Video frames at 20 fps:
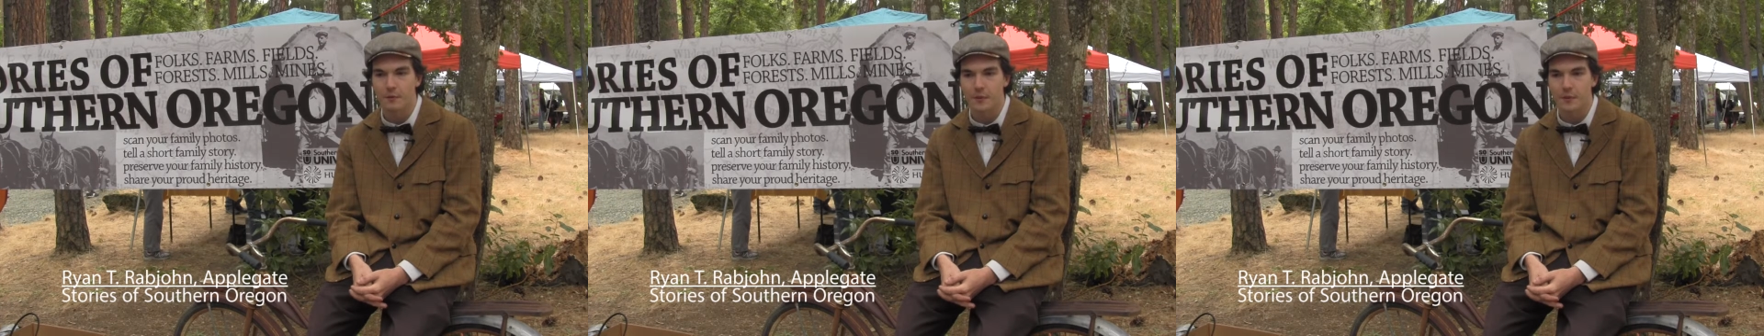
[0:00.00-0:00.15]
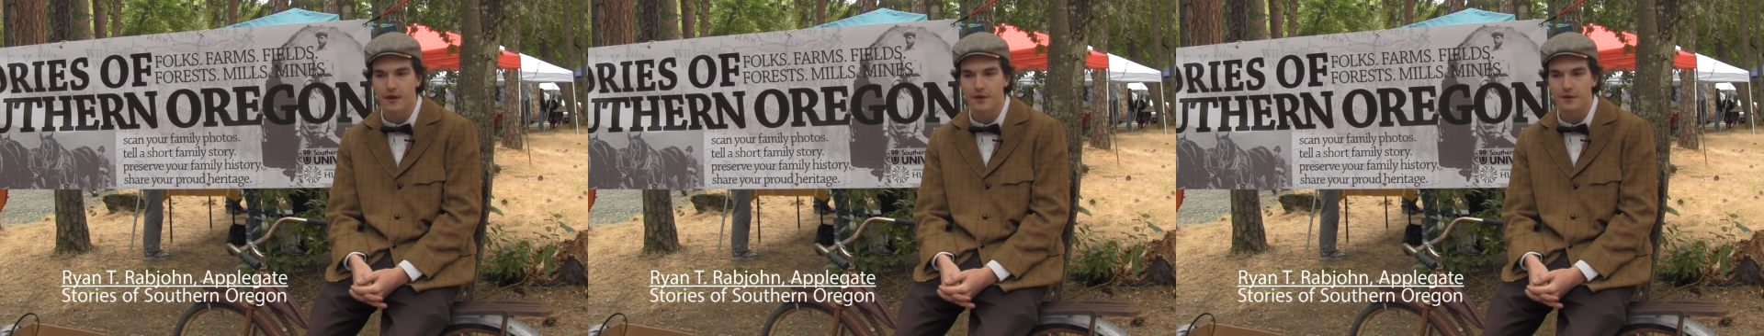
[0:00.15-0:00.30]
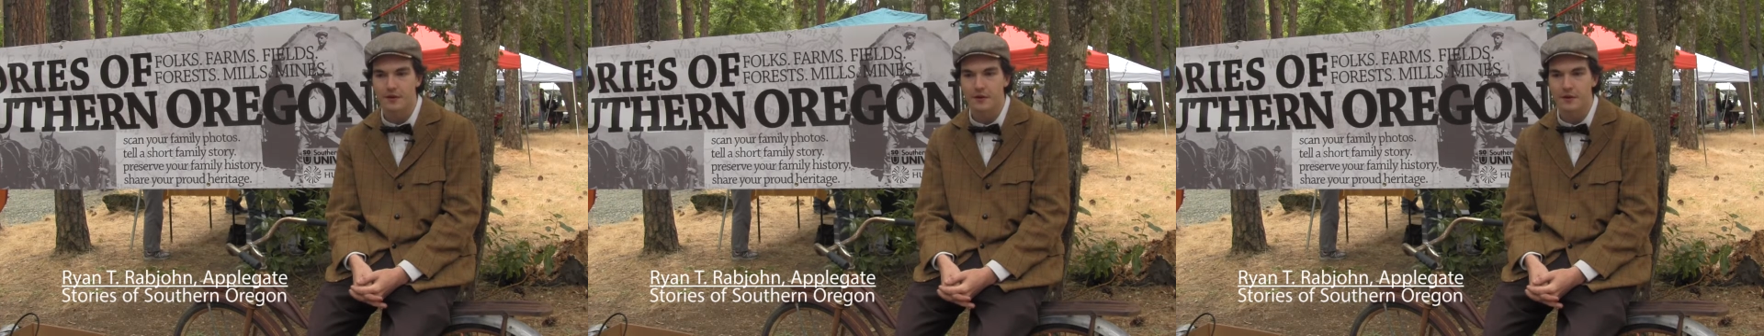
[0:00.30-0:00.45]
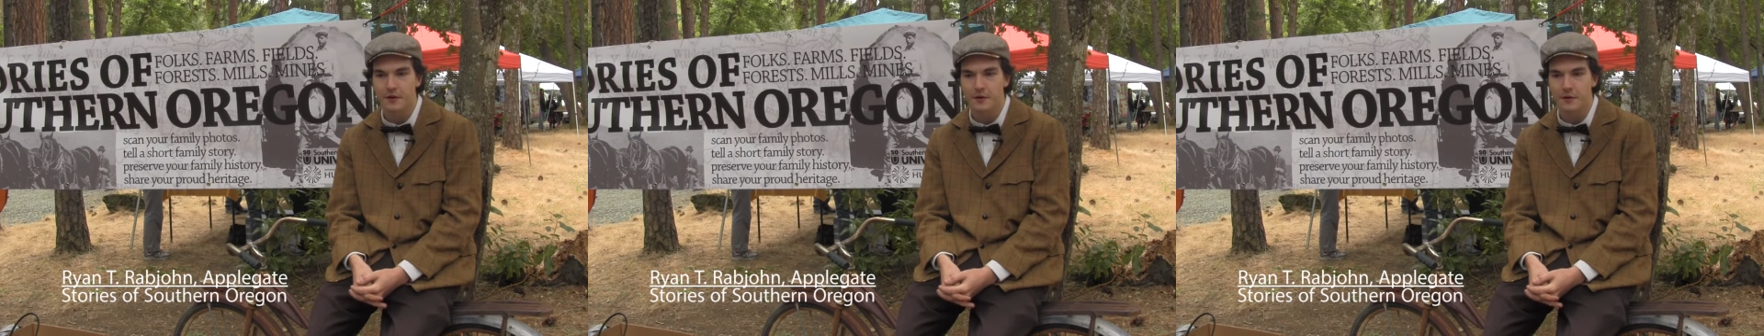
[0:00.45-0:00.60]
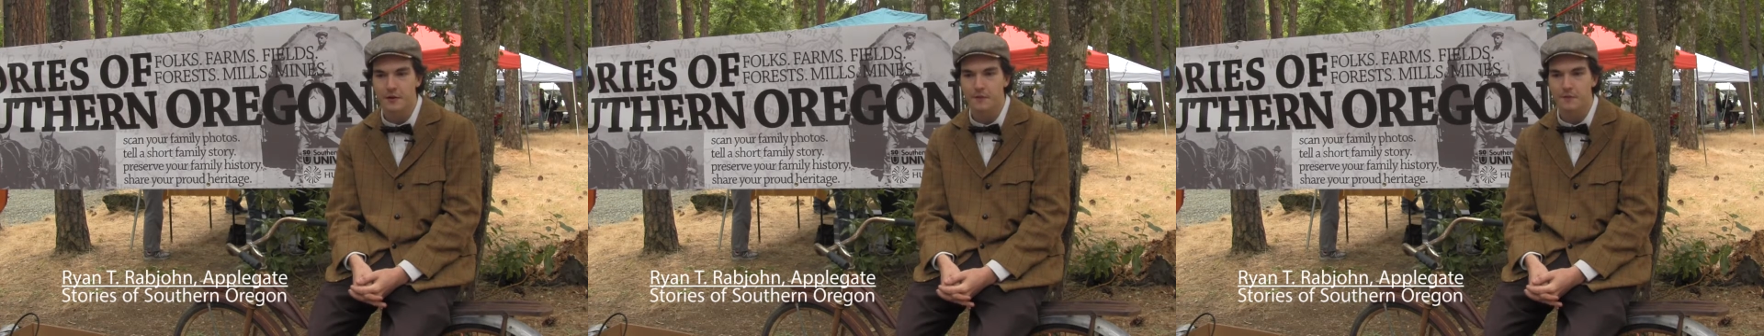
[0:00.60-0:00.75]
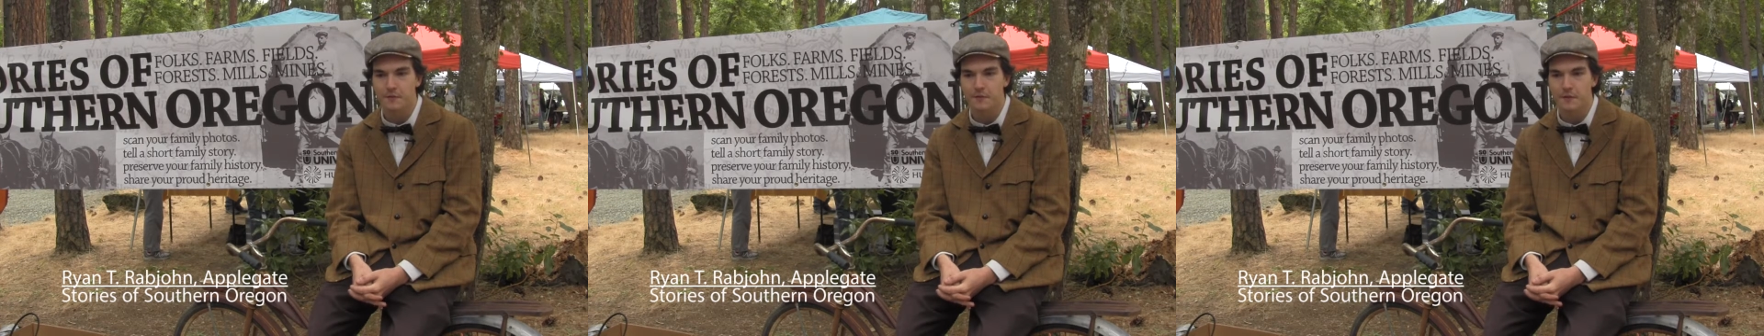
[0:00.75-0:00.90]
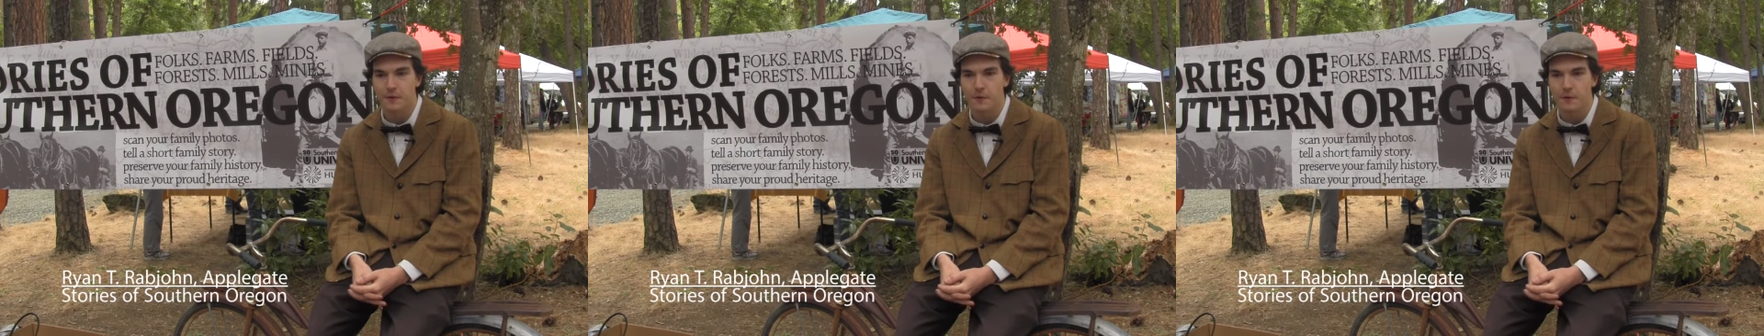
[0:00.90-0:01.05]

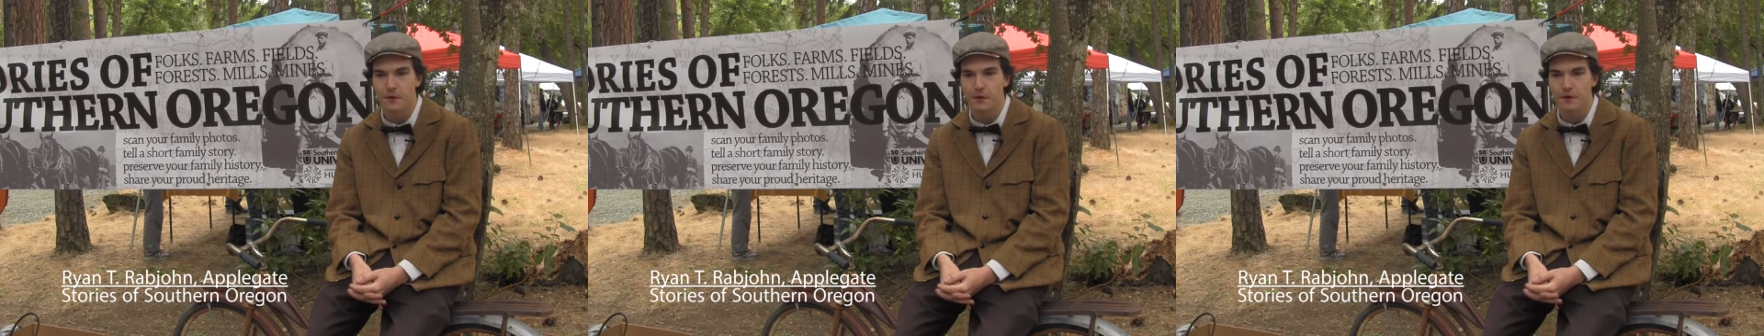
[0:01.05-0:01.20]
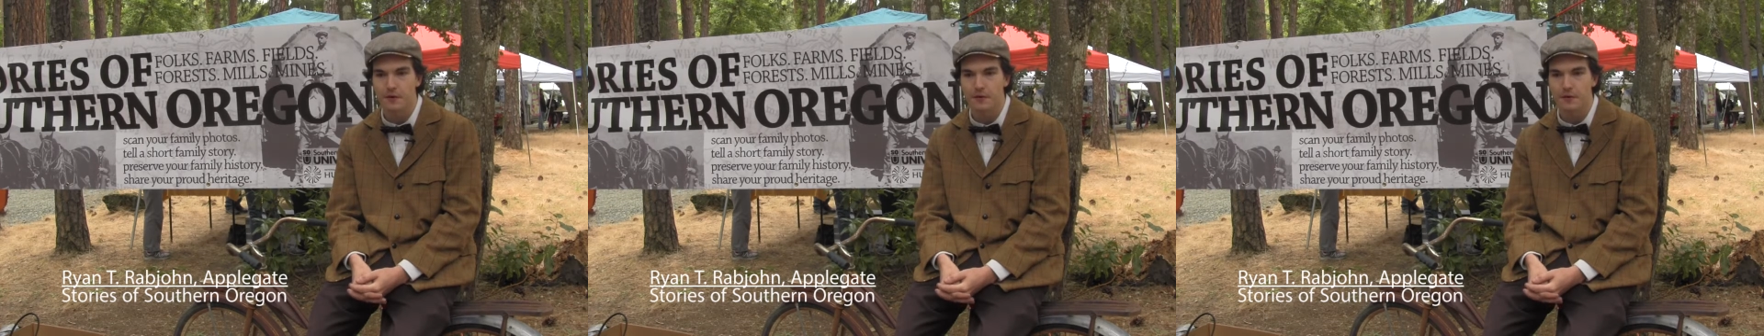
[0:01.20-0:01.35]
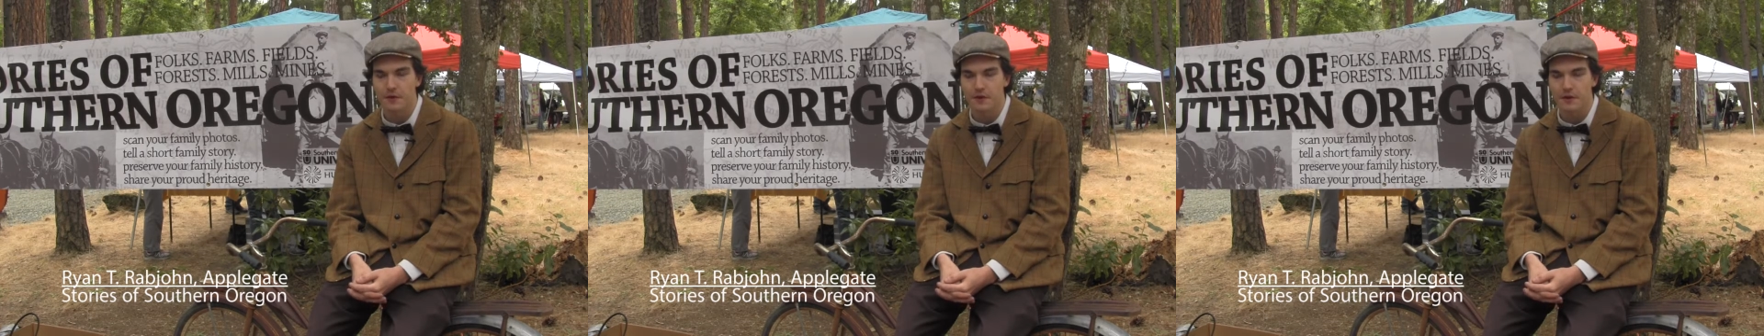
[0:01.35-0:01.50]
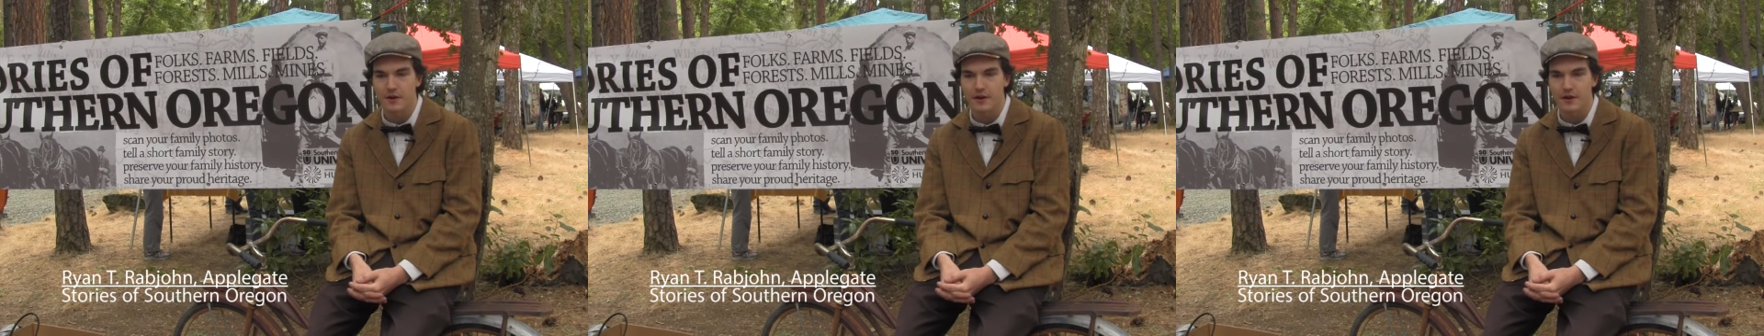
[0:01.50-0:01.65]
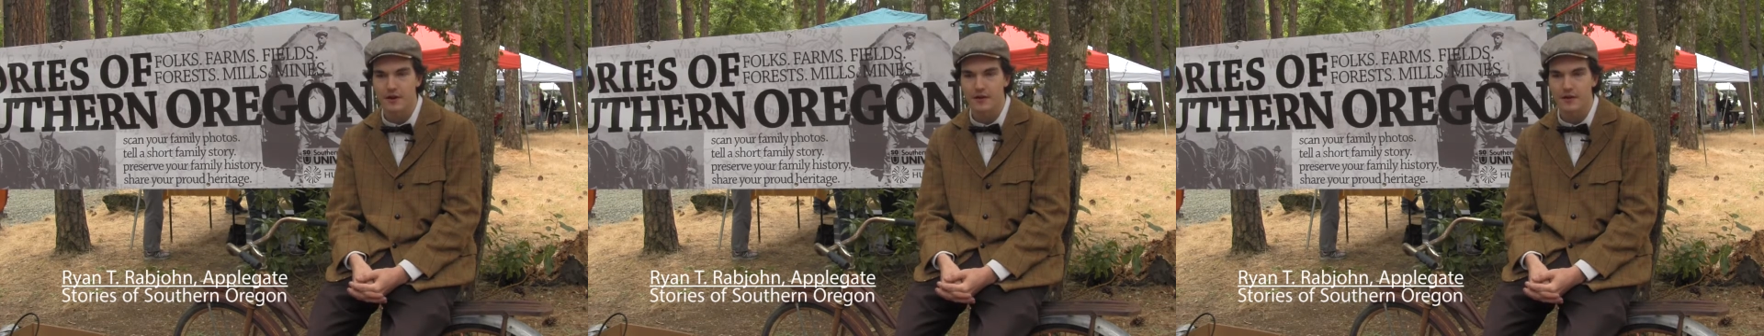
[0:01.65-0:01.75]
Medco for 30